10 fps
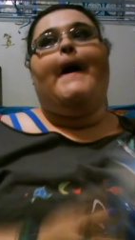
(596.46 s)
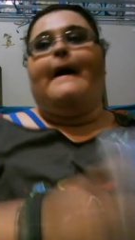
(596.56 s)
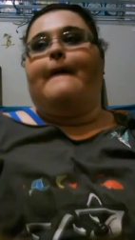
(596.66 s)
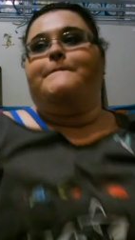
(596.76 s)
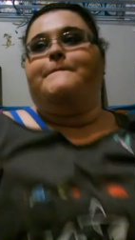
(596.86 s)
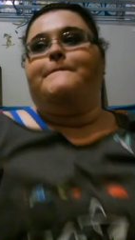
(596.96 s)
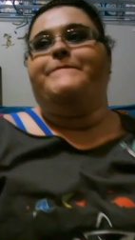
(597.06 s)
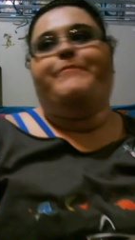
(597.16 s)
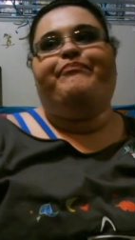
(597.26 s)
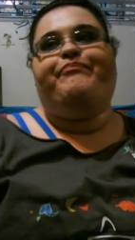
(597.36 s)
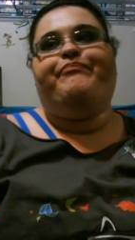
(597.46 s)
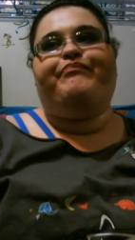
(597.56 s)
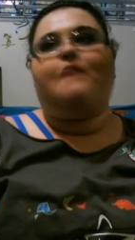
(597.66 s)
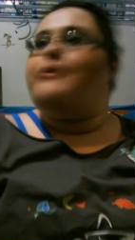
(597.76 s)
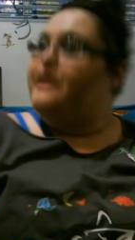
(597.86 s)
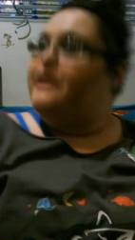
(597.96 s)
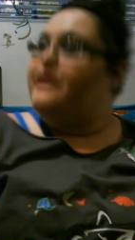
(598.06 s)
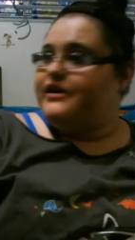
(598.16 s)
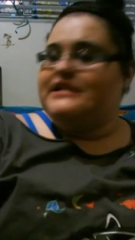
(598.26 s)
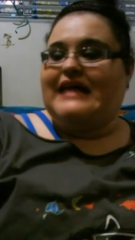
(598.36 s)
Um, my
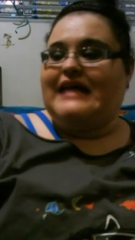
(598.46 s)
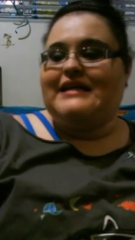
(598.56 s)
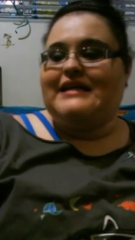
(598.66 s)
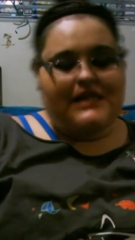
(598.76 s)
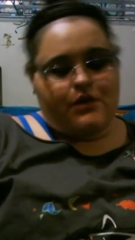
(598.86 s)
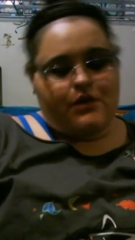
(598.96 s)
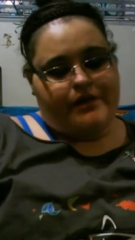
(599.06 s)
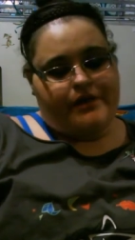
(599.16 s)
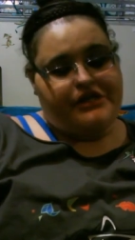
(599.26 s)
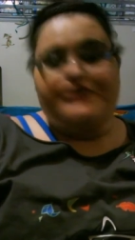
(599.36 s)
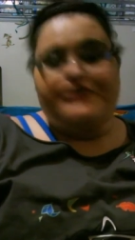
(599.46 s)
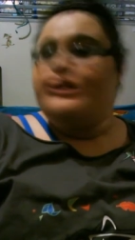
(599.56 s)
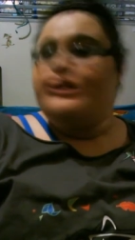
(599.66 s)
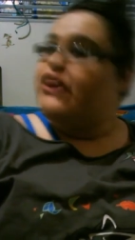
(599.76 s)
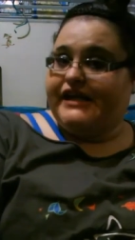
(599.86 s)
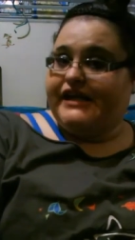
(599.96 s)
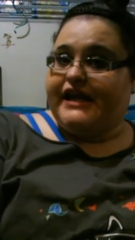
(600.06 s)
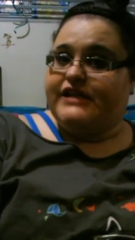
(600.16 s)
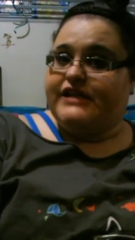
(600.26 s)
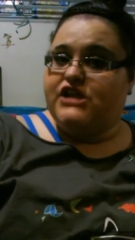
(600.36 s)
brother technically would turn 30
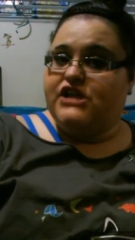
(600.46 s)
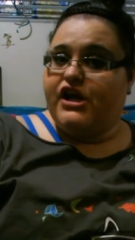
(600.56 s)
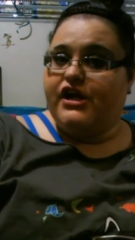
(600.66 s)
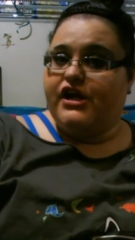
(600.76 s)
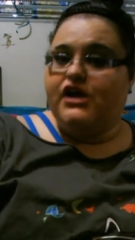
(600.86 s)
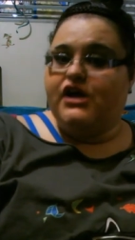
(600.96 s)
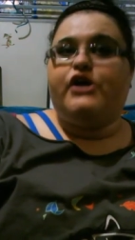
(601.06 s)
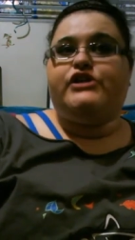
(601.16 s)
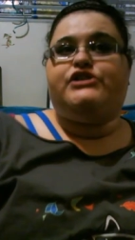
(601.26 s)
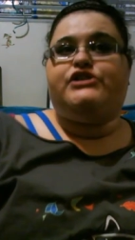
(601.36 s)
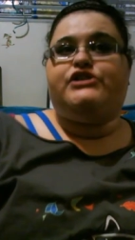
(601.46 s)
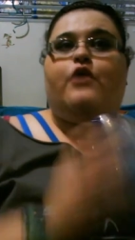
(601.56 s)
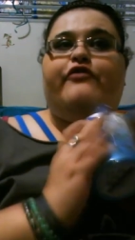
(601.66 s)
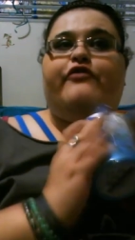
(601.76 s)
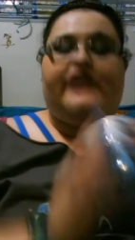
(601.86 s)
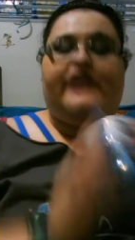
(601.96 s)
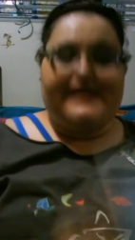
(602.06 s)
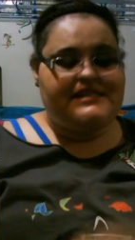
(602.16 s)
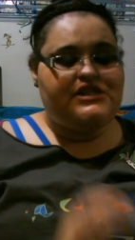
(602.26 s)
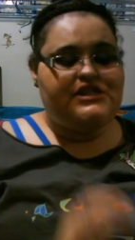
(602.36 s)
next year. So for
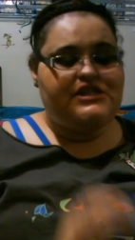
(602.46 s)
his